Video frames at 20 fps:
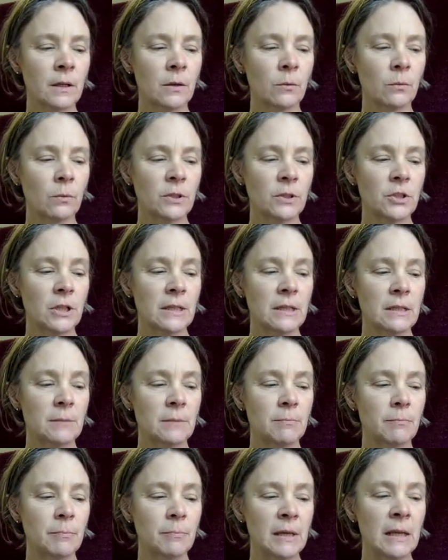which
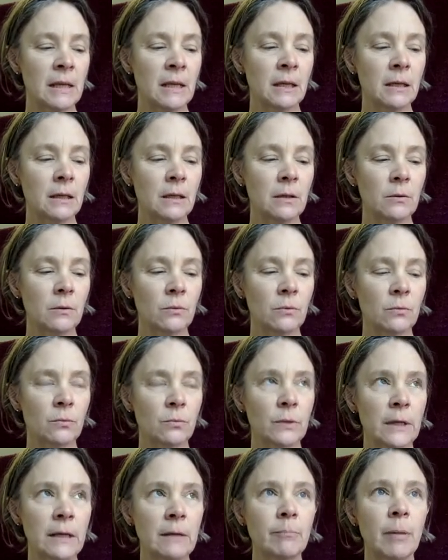is being
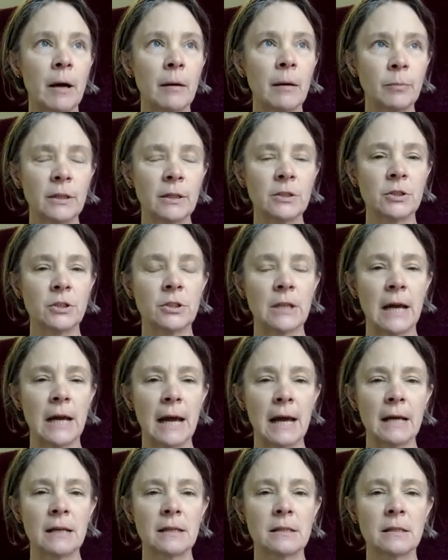republished
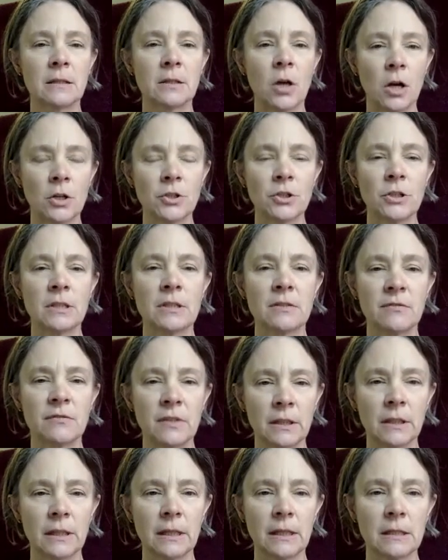as Conscious
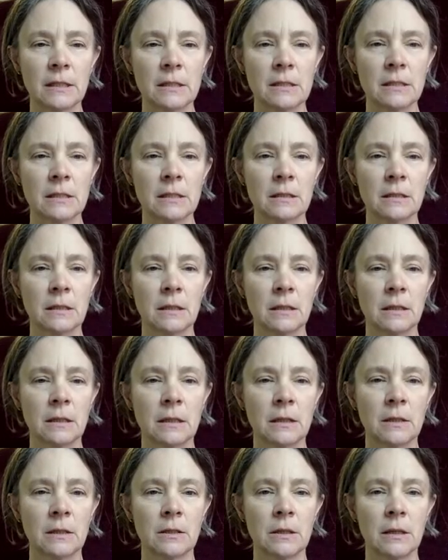Feelings.
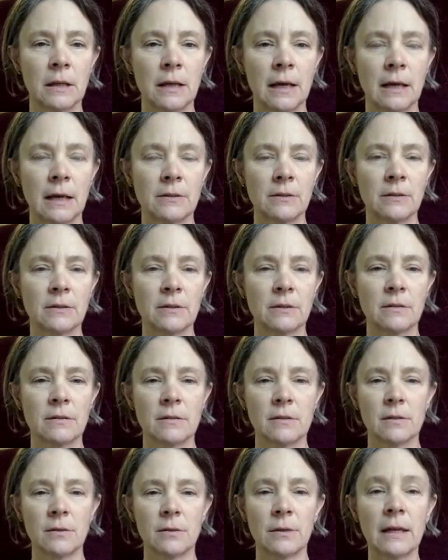And
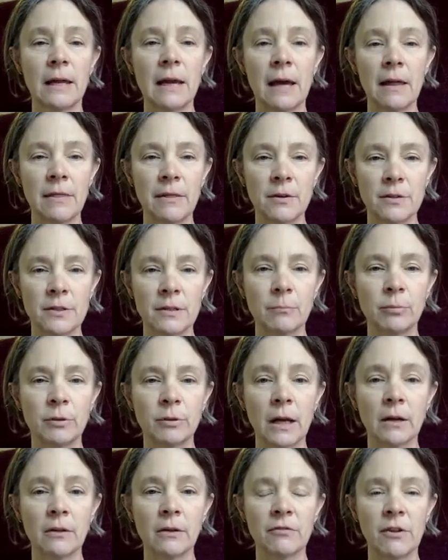so, yeah, there's a
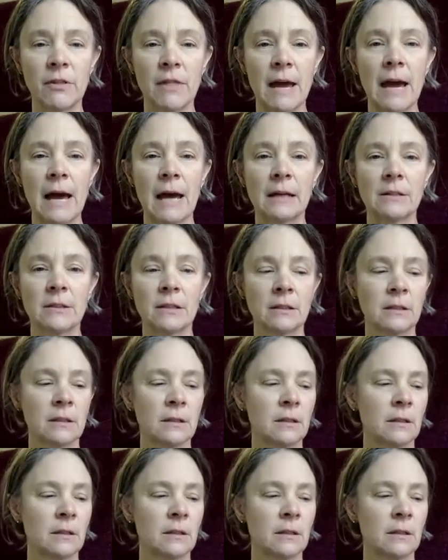plug for that.